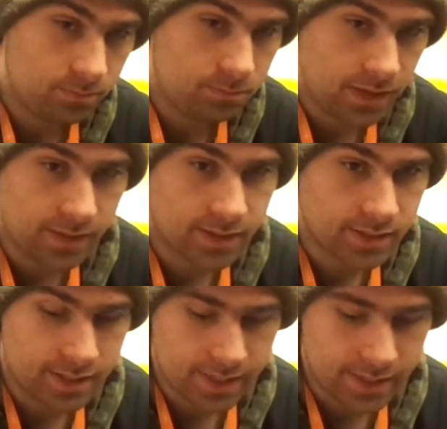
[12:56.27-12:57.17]

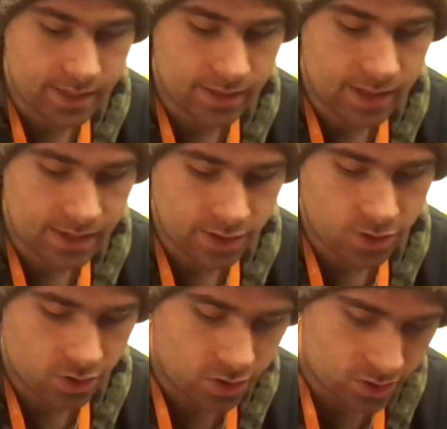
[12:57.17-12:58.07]
basically ended
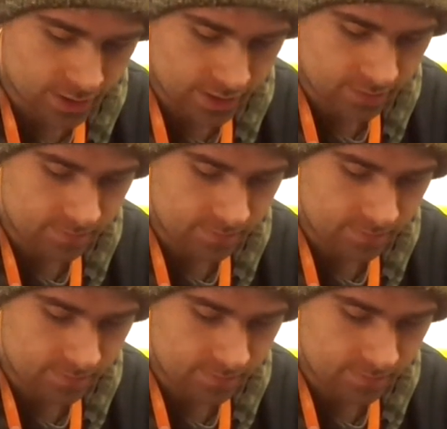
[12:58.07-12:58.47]
early